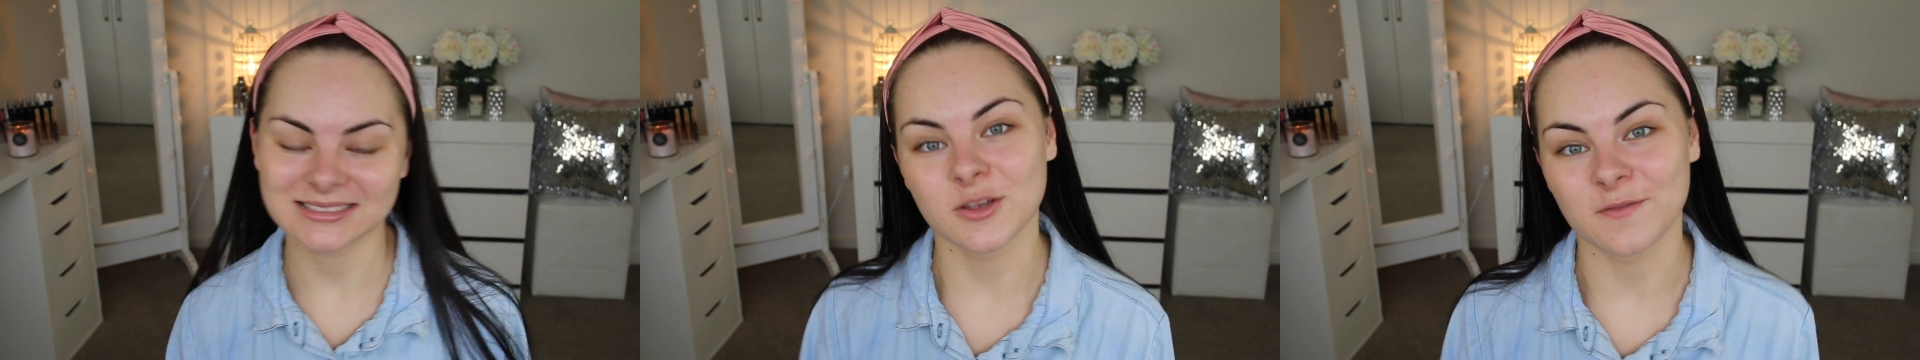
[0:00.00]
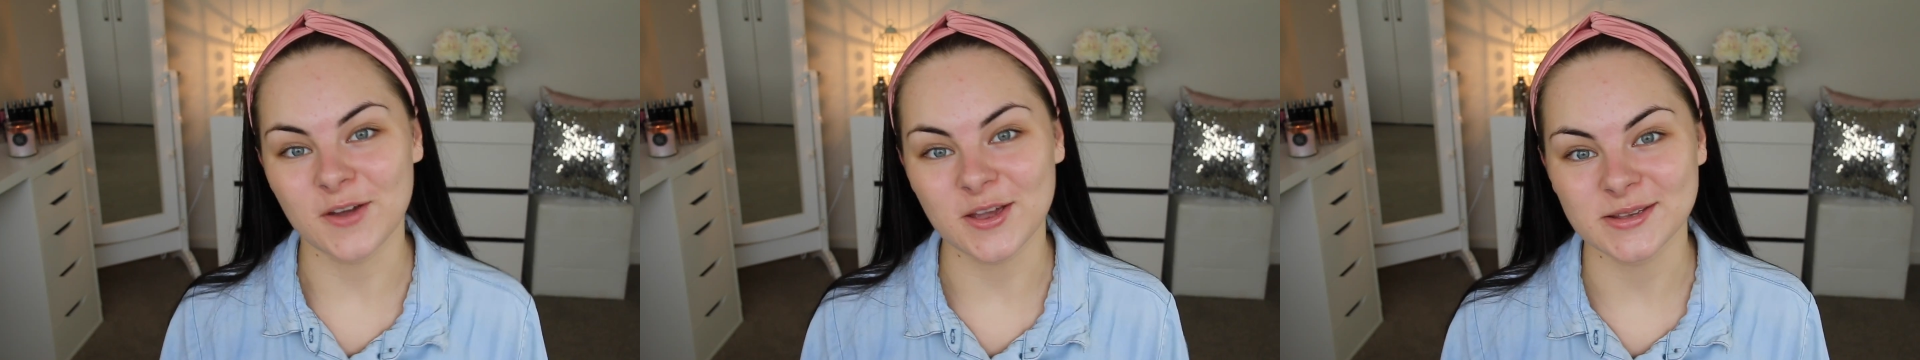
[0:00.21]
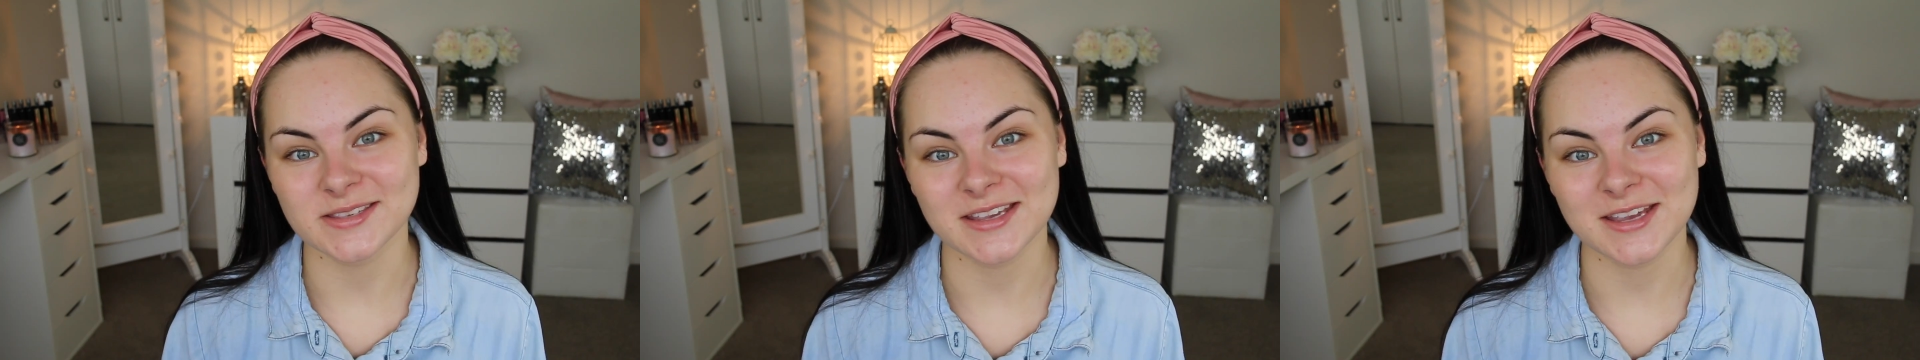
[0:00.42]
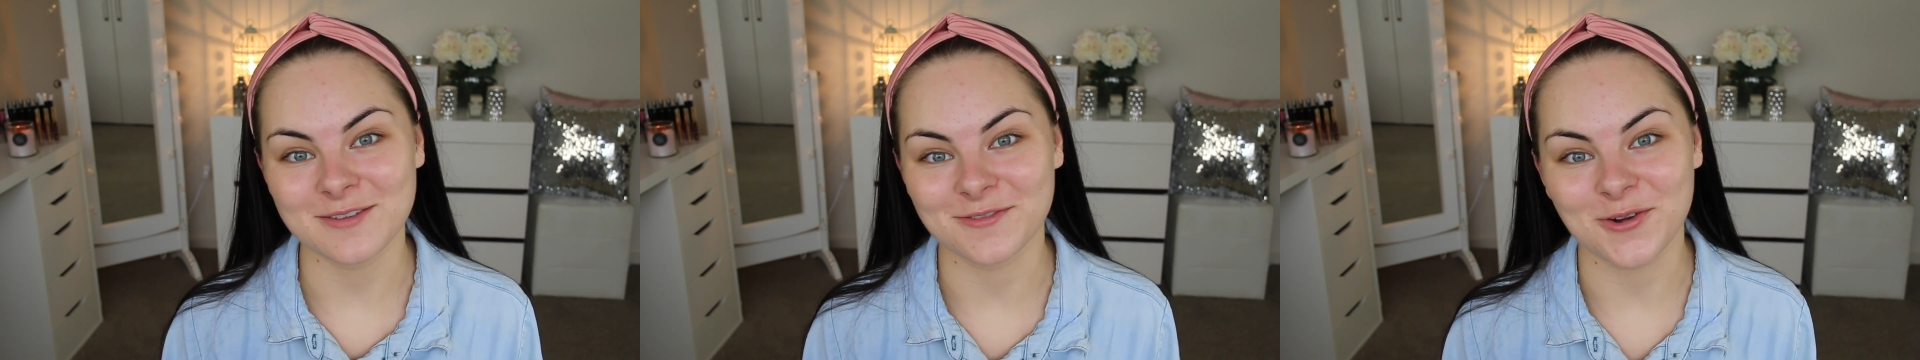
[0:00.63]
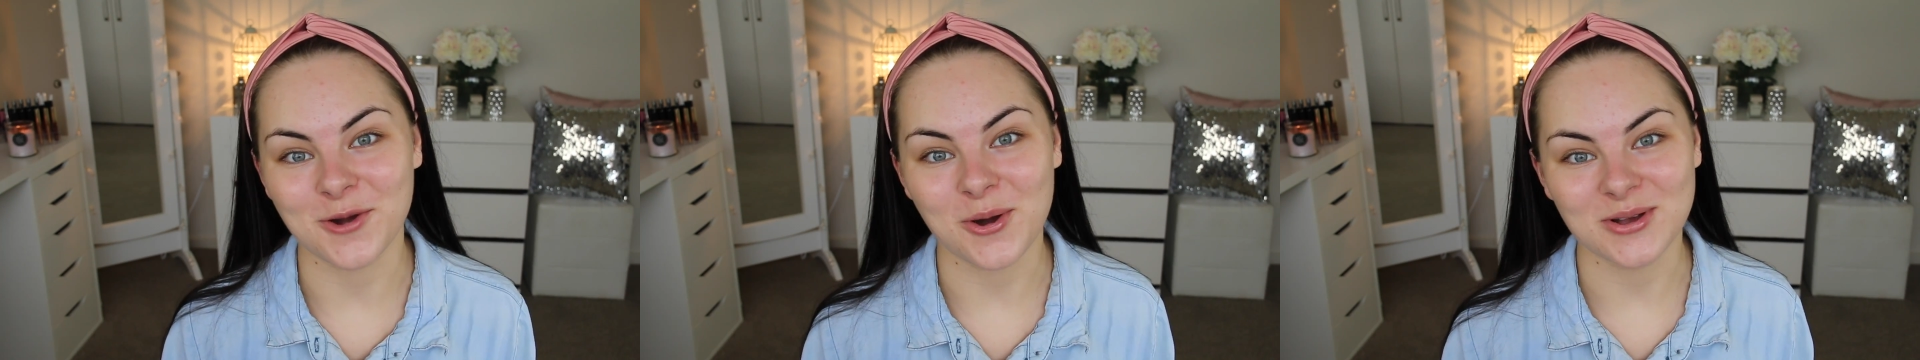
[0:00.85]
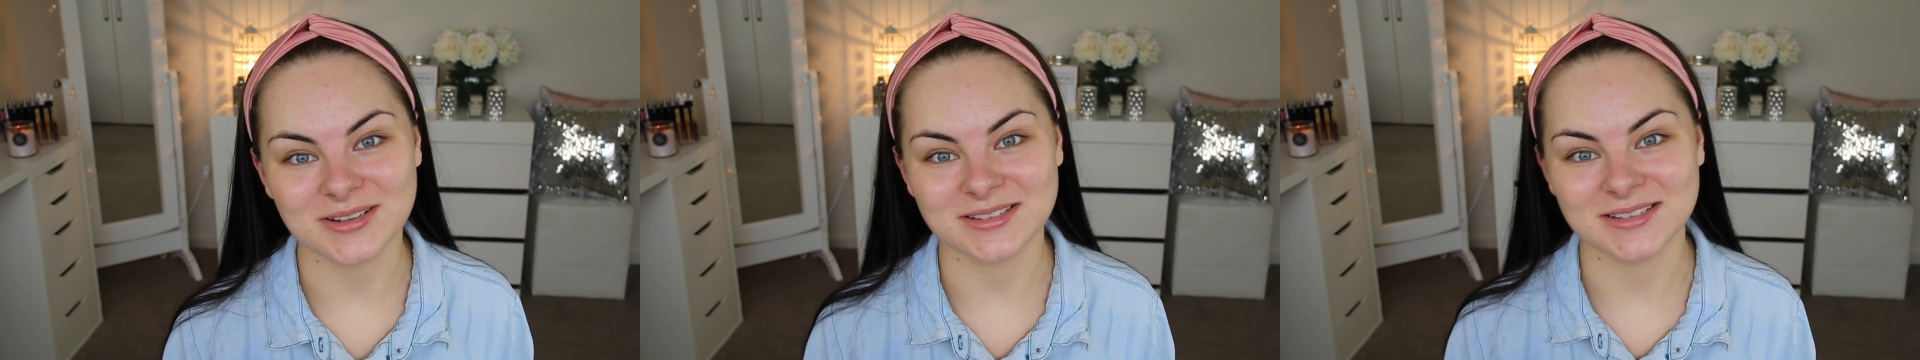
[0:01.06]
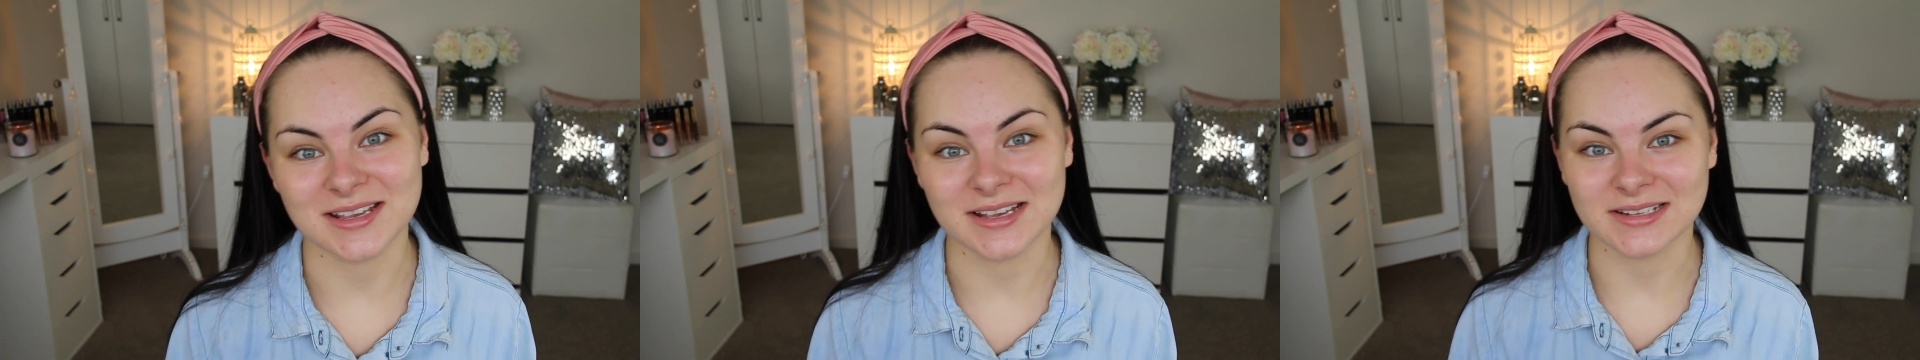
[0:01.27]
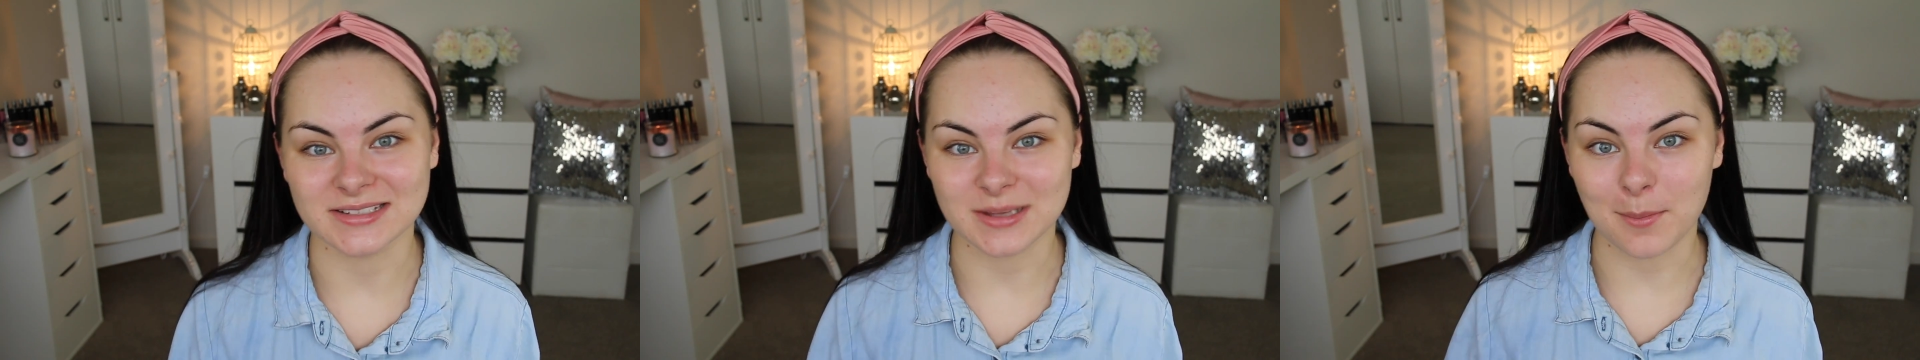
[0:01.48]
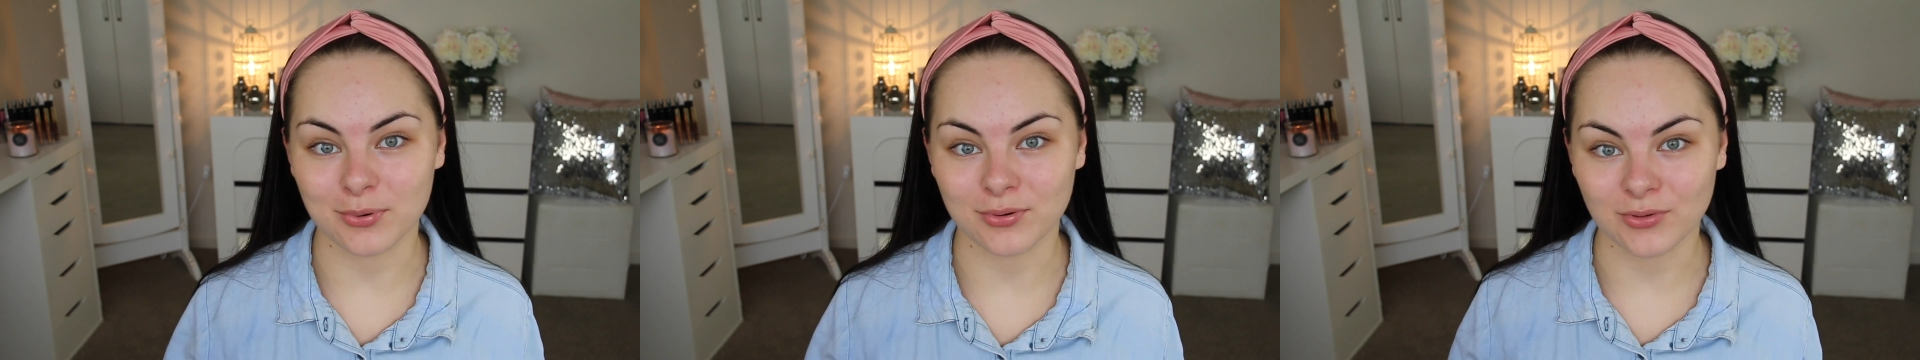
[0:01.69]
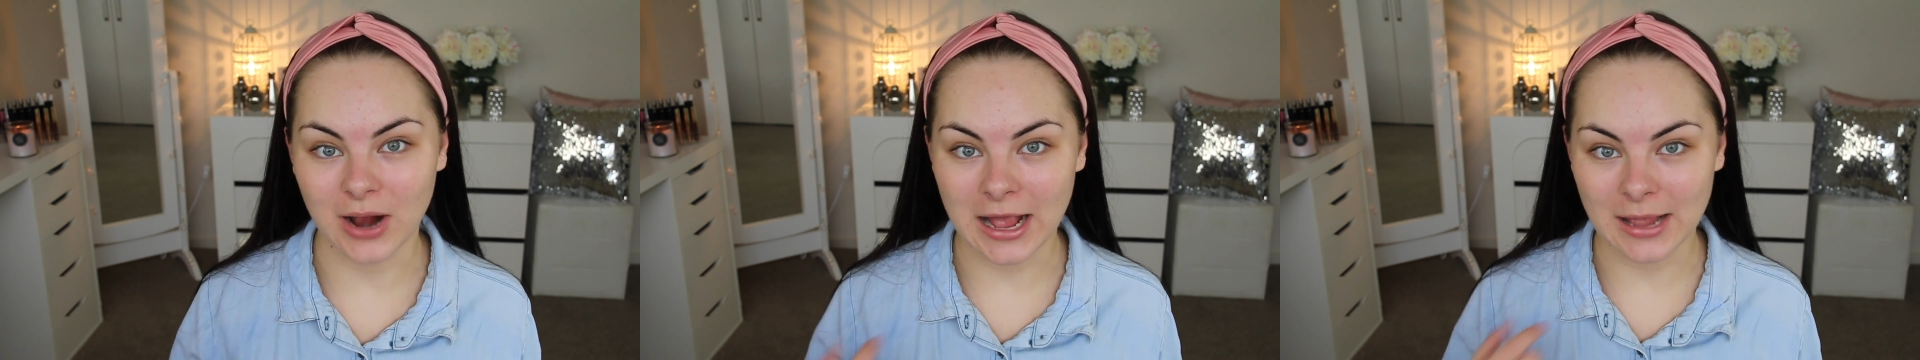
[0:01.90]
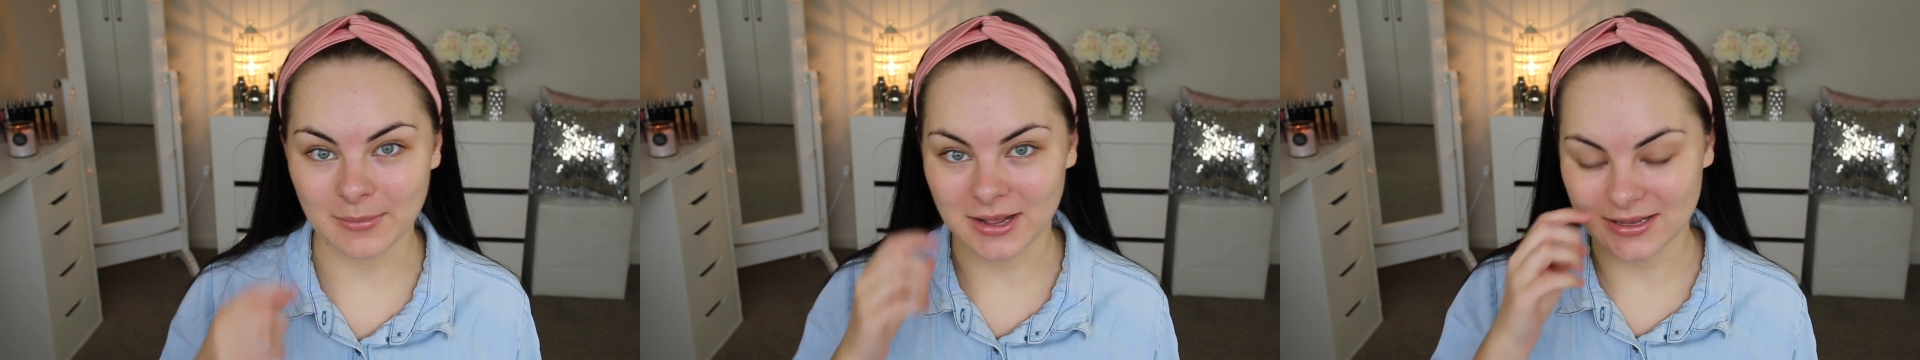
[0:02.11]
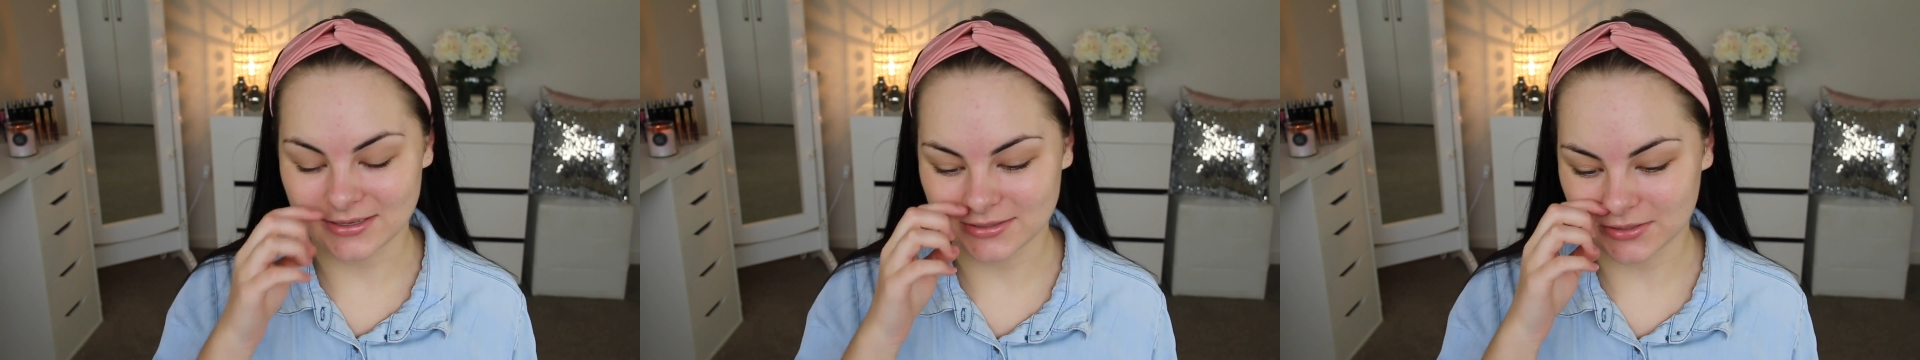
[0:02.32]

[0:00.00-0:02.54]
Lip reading: So firstly, of course, is primer.